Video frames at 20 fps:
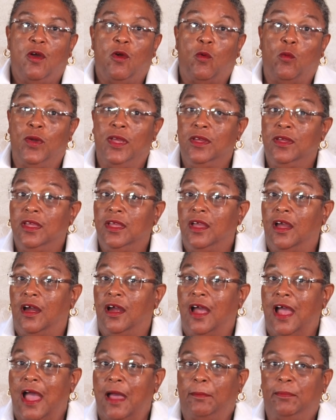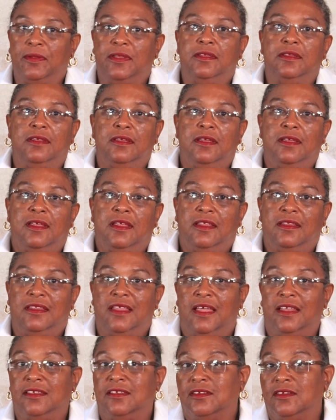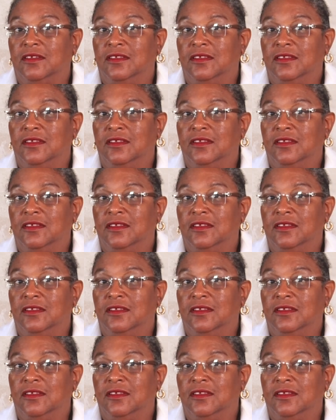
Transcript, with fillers: We are happy that